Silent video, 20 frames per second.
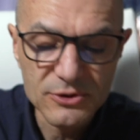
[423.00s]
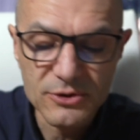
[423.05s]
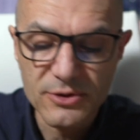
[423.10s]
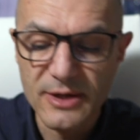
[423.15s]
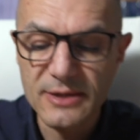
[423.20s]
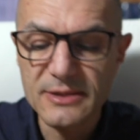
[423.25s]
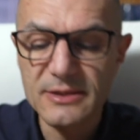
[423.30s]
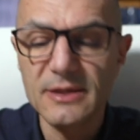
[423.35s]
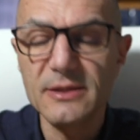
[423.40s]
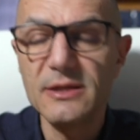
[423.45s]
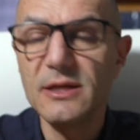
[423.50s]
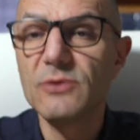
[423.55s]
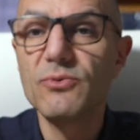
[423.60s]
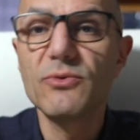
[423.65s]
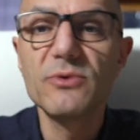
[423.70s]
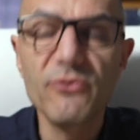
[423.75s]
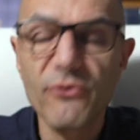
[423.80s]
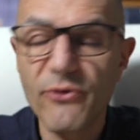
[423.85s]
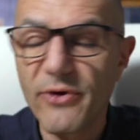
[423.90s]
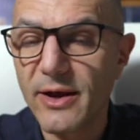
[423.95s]
stress and it
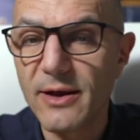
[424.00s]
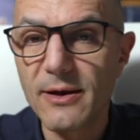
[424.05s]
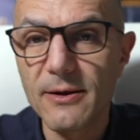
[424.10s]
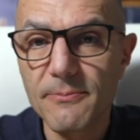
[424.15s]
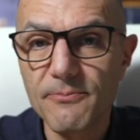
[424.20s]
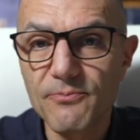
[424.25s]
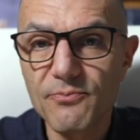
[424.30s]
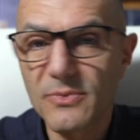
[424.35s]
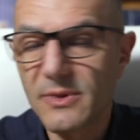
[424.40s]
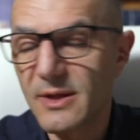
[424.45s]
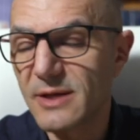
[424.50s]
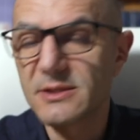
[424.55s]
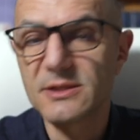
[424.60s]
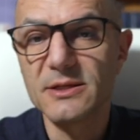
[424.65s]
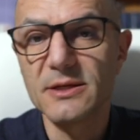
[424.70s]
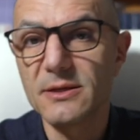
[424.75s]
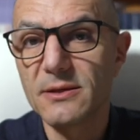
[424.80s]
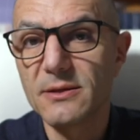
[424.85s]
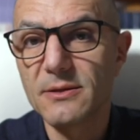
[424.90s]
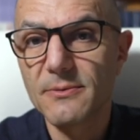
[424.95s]
would fail. That's
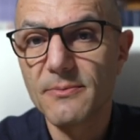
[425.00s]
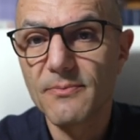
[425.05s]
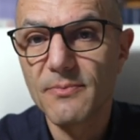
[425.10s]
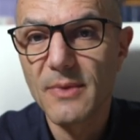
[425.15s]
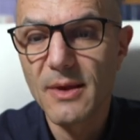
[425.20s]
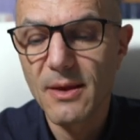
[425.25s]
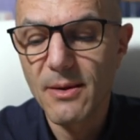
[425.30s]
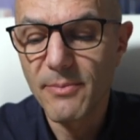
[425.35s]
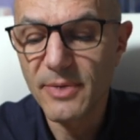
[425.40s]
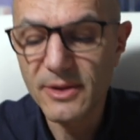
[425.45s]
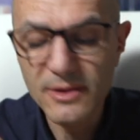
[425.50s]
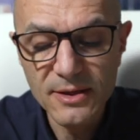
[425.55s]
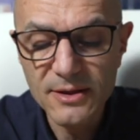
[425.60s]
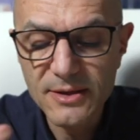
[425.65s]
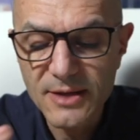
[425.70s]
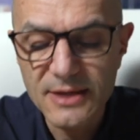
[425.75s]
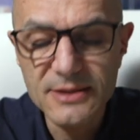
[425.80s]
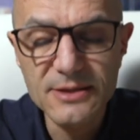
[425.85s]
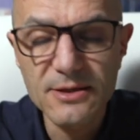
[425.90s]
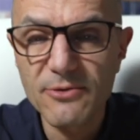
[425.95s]
it. But it
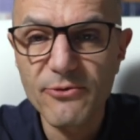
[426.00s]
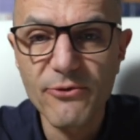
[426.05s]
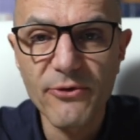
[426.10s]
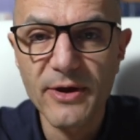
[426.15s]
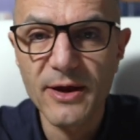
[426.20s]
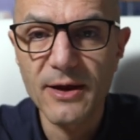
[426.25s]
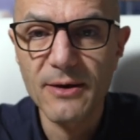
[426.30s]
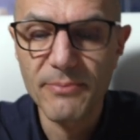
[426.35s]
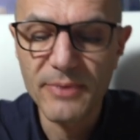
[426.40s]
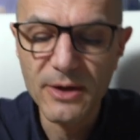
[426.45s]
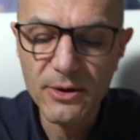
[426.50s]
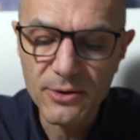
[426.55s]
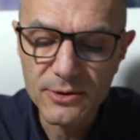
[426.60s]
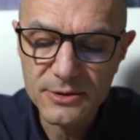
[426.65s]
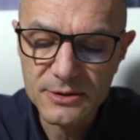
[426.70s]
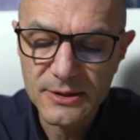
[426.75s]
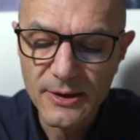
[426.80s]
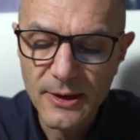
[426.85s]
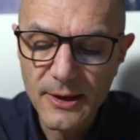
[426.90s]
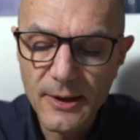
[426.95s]
doesn't fail
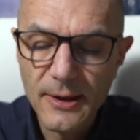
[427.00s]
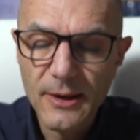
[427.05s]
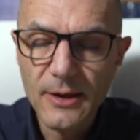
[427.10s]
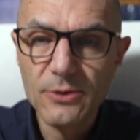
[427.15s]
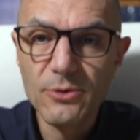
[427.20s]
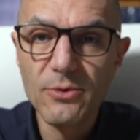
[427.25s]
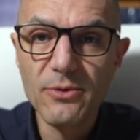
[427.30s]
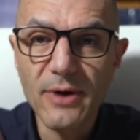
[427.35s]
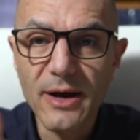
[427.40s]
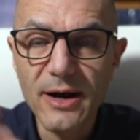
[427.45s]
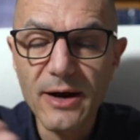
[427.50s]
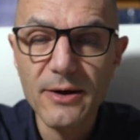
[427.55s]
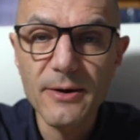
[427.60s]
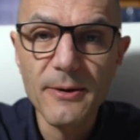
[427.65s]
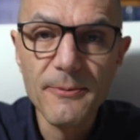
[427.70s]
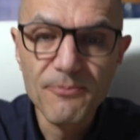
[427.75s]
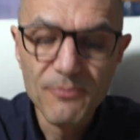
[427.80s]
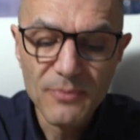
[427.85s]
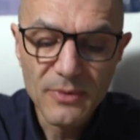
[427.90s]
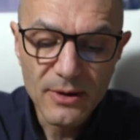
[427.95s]
because you
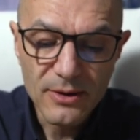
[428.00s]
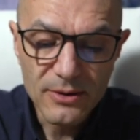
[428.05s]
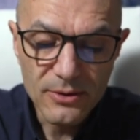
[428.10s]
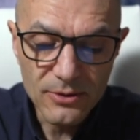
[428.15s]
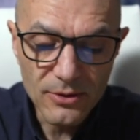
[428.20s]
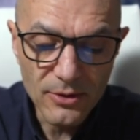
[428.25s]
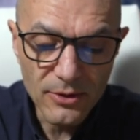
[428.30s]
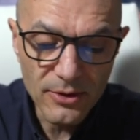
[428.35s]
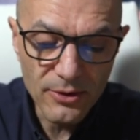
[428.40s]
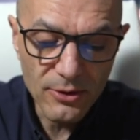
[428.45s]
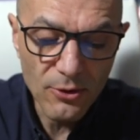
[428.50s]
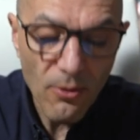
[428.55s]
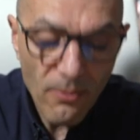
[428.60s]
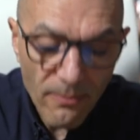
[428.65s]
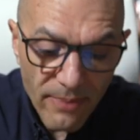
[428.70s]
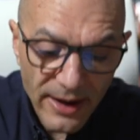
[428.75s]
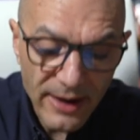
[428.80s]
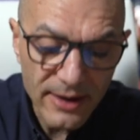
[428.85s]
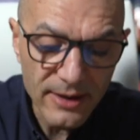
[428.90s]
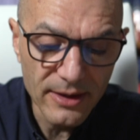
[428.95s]
are
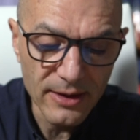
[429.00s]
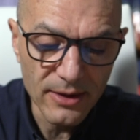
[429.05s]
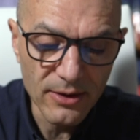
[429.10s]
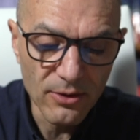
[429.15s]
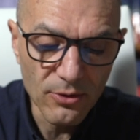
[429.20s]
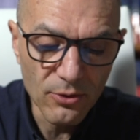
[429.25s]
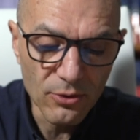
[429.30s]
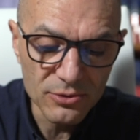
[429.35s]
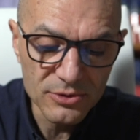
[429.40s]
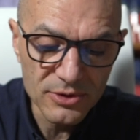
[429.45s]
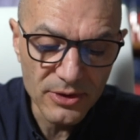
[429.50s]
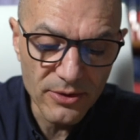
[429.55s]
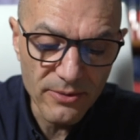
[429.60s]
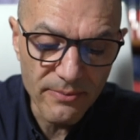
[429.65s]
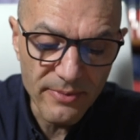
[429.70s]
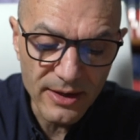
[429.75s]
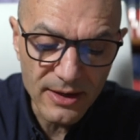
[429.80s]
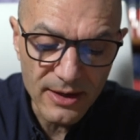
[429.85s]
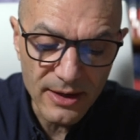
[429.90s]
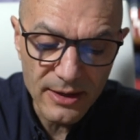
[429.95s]
combining continuum
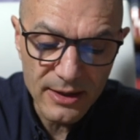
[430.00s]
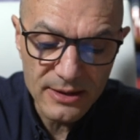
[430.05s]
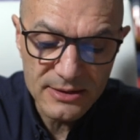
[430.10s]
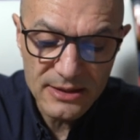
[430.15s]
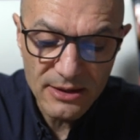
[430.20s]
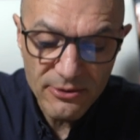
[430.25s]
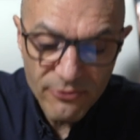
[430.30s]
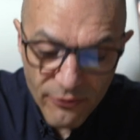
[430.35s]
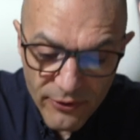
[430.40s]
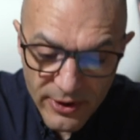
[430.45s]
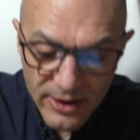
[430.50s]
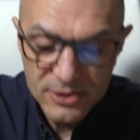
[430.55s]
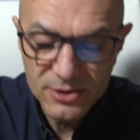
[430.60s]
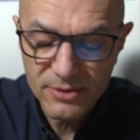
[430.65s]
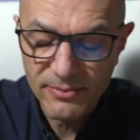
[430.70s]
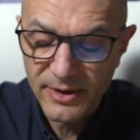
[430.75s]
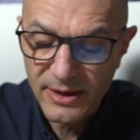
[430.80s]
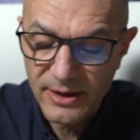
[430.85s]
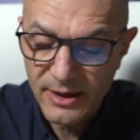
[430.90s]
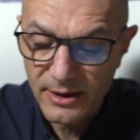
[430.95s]
mechanics and fracture
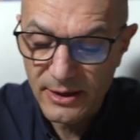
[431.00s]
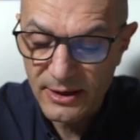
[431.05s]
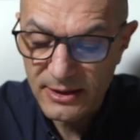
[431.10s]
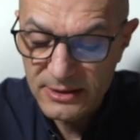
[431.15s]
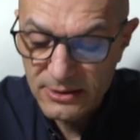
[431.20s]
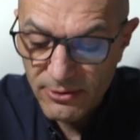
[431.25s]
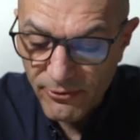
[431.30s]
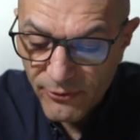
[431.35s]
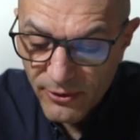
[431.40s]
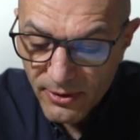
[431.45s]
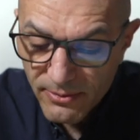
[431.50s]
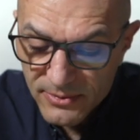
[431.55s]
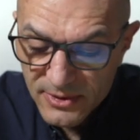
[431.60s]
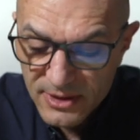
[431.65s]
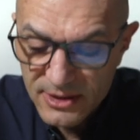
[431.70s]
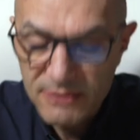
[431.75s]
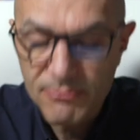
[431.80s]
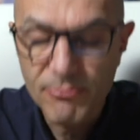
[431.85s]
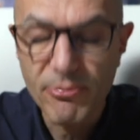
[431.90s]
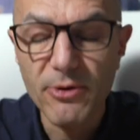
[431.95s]
mechanics. So from
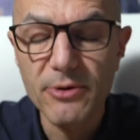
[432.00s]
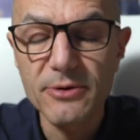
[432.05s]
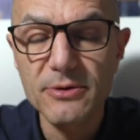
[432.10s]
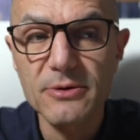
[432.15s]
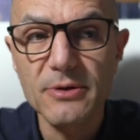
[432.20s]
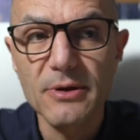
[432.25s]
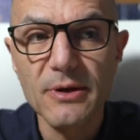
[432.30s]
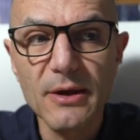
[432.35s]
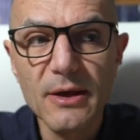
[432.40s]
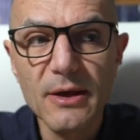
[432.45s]
this point,